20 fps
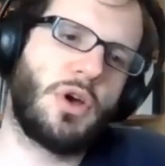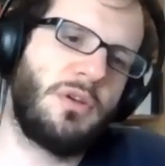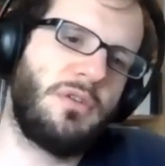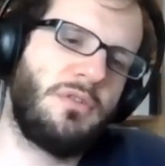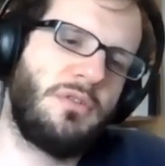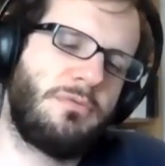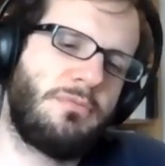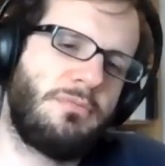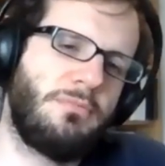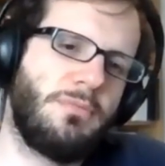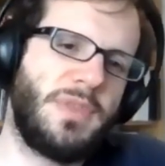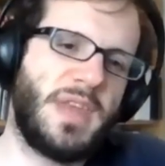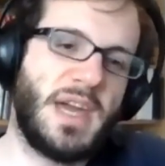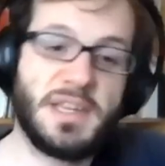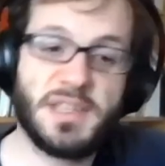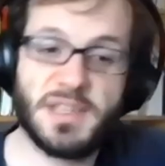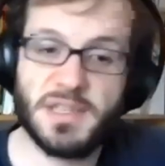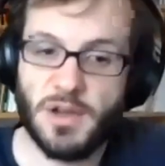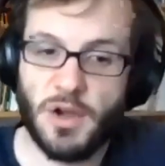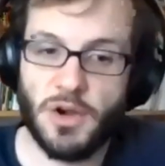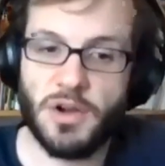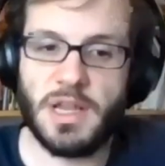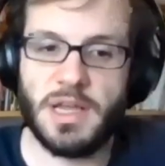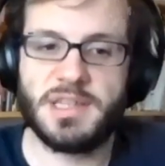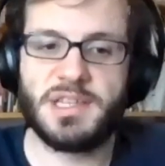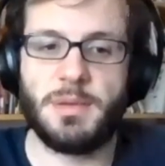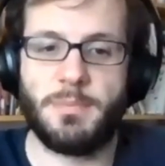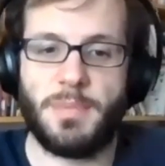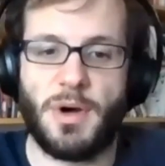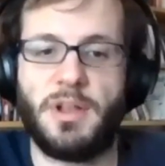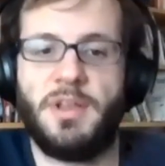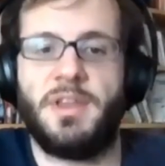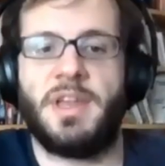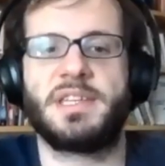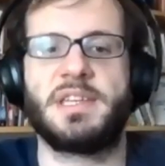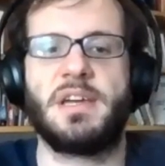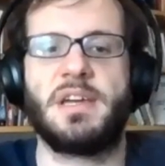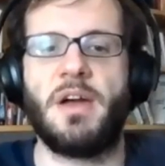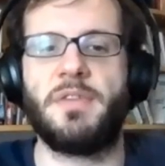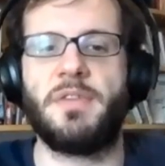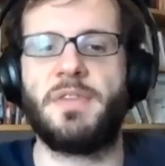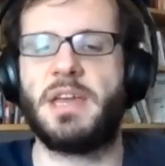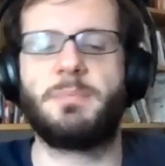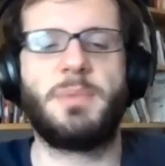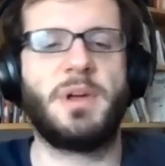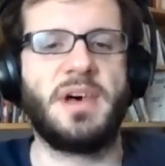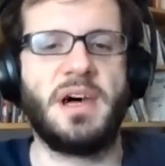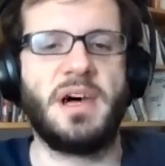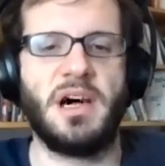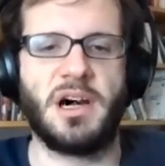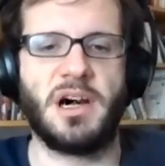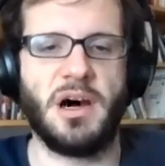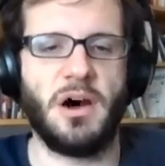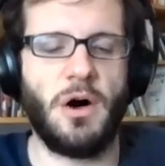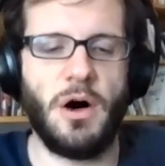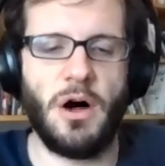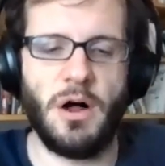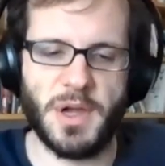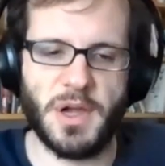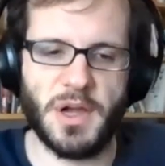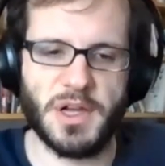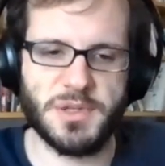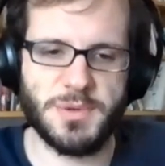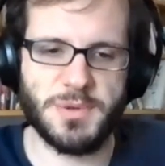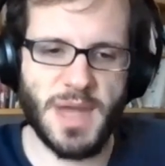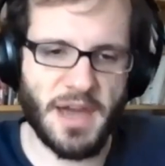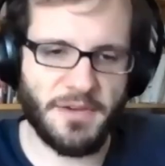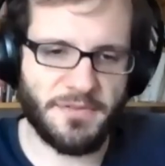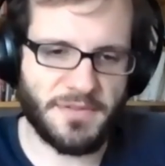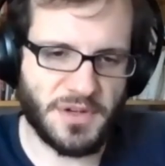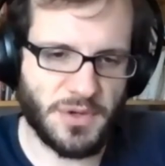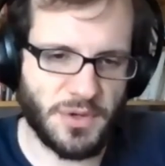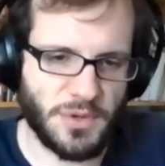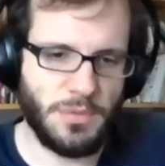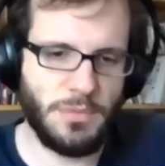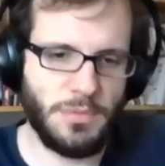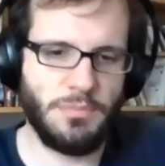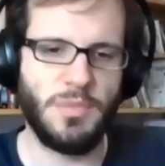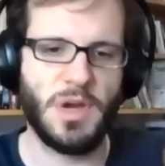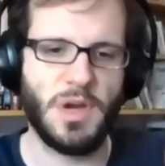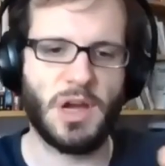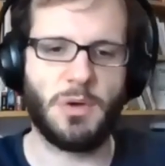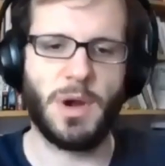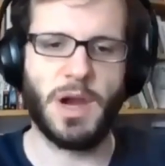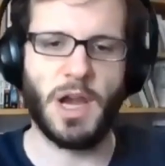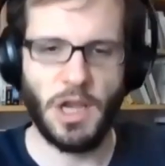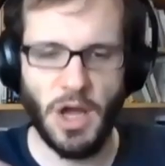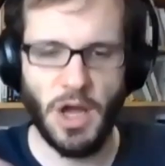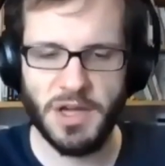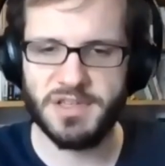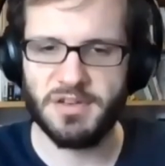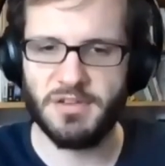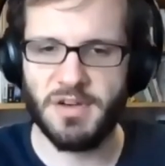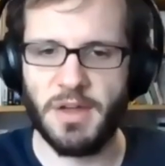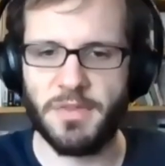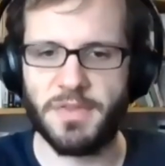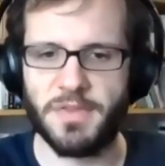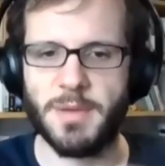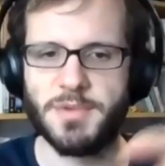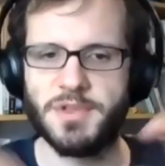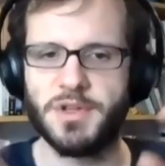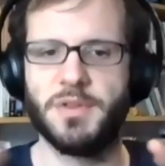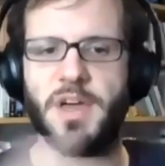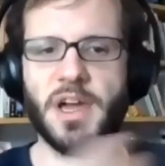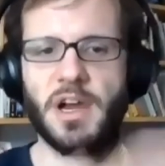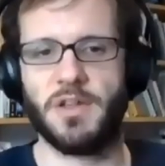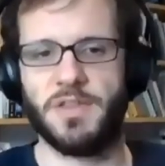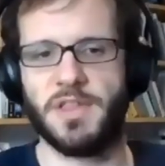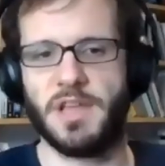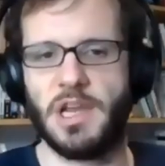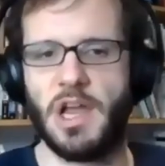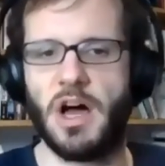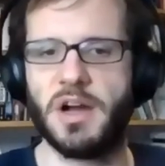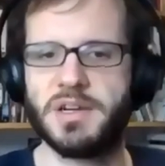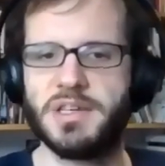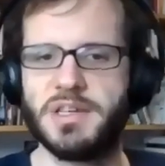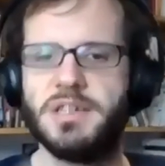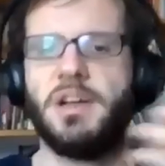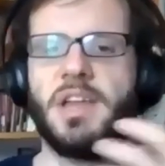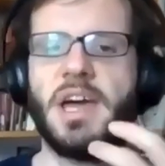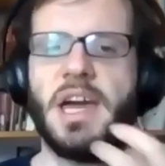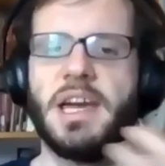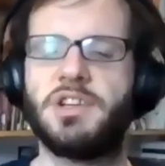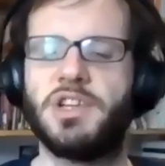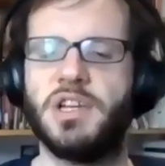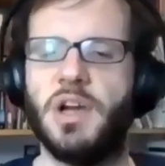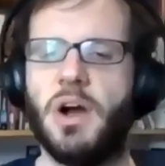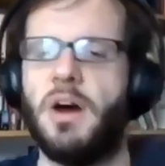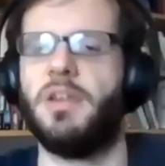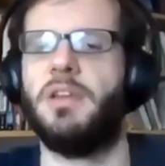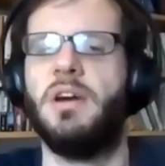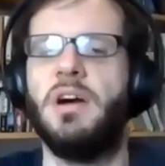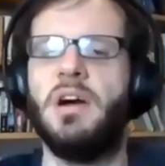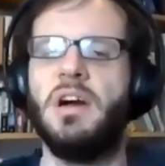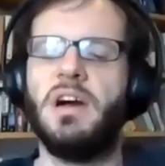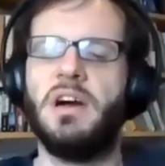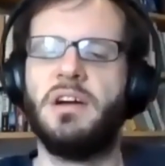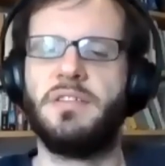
current there's currently some bottlenecks around that, but they're all because we have to acquire locks around them, so they're on the locks, not actually on